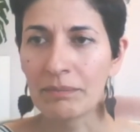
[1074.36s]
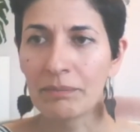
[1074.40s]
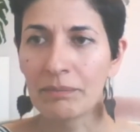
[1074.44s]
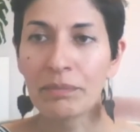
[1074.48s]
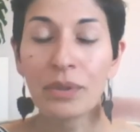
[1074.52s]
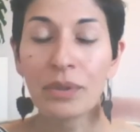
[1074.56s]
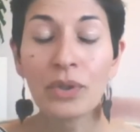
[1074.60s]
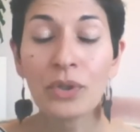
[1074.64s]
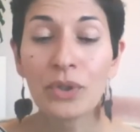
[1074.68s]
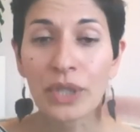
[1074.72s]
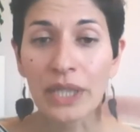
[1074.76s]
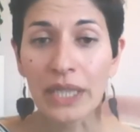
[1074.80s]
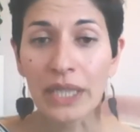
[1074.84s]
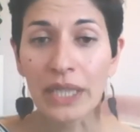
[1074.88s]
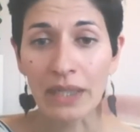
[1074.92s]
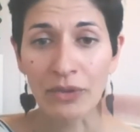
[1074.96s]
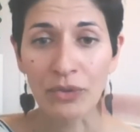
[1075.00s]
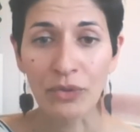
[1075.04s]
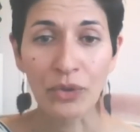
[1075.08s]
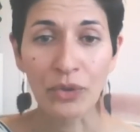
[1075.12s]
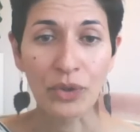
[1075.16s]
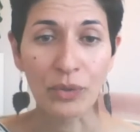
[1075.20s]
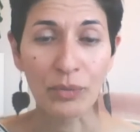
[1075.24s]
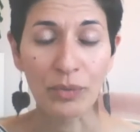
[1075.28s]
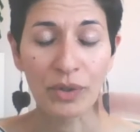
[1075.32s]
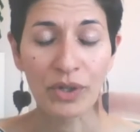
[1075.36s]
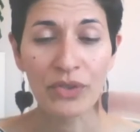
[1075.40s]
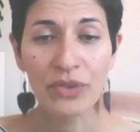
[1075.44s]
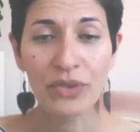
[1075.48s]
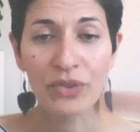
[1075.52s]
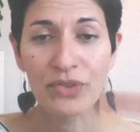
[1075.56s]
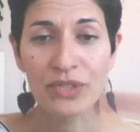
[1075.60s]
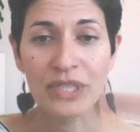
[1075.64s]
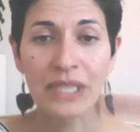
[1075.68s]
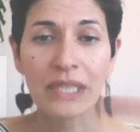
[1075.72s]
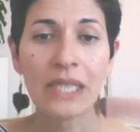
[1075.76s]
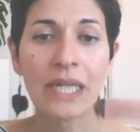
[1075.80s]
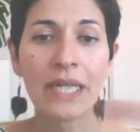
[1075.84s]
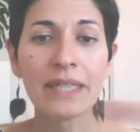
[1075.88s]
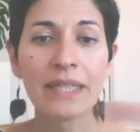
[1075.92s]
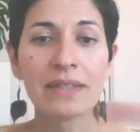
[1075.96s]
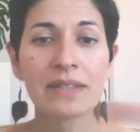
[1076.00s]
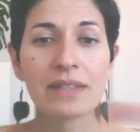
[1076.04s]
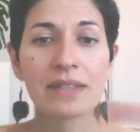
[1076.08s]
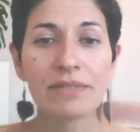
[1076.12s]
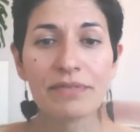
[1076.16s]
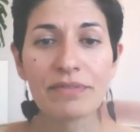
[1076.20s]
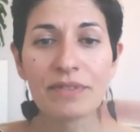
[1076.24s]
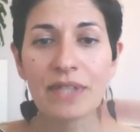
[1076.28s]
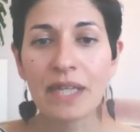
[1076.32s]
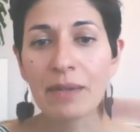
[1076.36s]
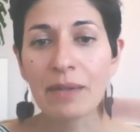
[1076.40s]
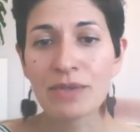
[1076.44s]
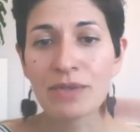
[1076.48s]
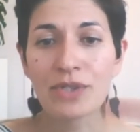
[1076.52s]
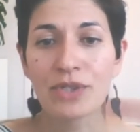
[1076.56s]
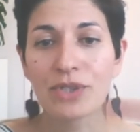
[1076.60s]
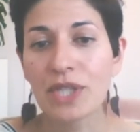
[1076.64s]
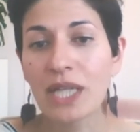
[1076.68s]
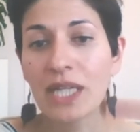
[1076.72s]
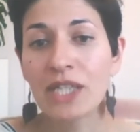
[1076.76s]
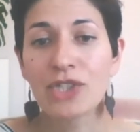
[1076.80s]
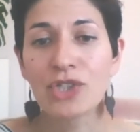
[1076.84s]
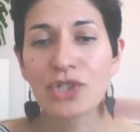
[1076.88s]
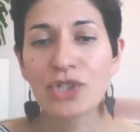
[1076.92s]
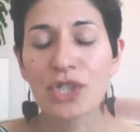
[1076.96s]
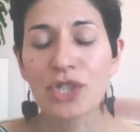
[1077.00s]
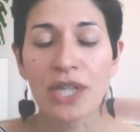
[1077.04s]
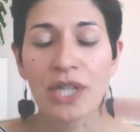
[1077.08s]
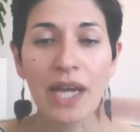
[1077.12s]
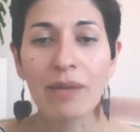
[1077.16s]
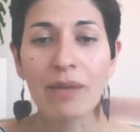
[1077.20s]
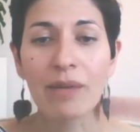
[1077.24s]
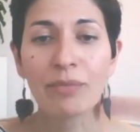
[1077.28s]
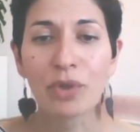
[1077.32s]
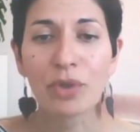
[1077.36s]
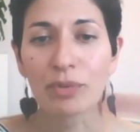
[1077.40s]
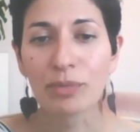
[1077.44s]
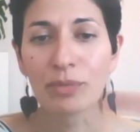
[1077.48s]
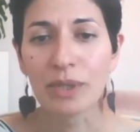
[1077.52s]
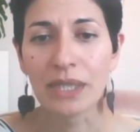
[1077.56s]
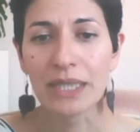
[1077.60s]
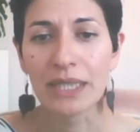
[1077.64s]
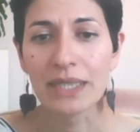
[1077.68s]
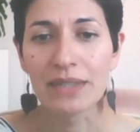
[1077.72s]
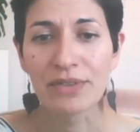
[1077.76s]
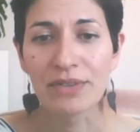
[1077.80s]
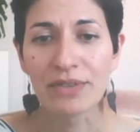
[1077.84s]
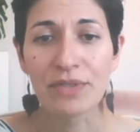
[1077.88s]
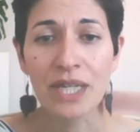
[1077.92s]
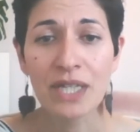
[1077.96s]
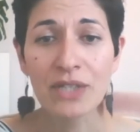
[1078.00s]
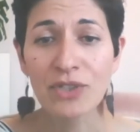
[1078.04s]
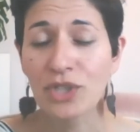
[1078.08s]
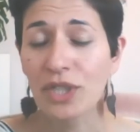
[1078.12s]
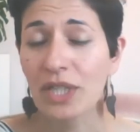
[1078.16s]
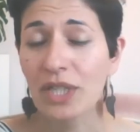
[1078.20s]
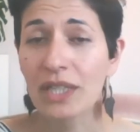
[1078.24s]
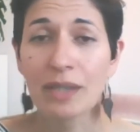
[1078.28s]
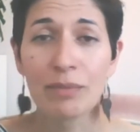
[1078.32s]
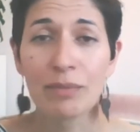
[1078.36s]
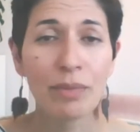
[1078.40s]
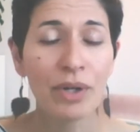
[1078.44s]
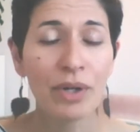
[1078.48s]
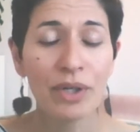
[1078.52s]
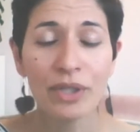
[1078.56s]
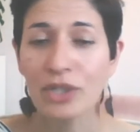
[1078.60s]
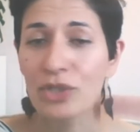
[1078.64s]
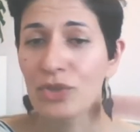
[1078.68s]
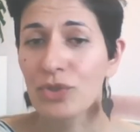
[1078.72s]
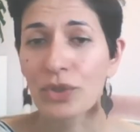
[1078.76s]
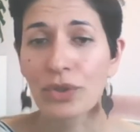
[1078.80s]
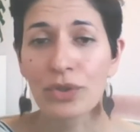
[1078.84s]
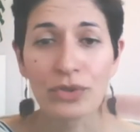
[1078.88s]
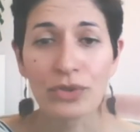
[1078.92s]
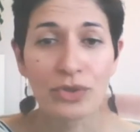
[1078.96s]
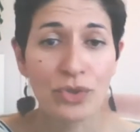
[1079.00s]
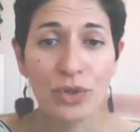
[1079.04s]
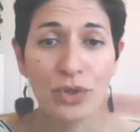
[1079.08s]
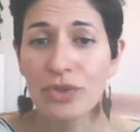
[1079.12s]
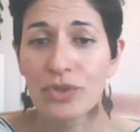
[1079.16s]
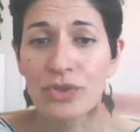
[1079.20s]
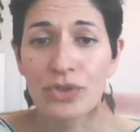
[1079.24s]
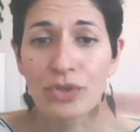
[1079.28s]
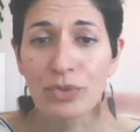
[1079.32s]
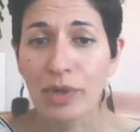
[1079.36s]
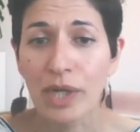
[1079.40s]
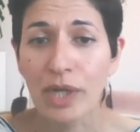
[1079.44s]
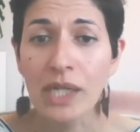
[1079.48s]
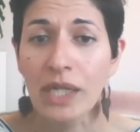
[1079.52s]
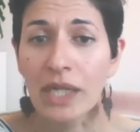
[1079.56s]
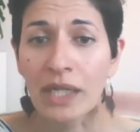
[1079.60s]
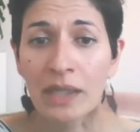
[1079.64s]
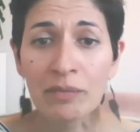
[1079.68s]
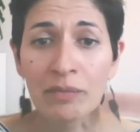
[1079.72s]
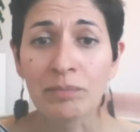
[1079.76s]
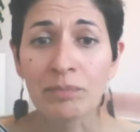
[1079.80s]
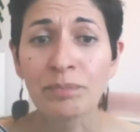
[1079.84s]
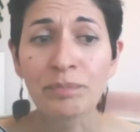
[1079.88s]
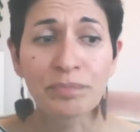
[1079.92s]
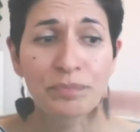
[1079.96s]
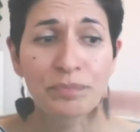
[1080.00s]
pulling, or where there's lines of tension, abnormal lines of tension, and the body draws you right in.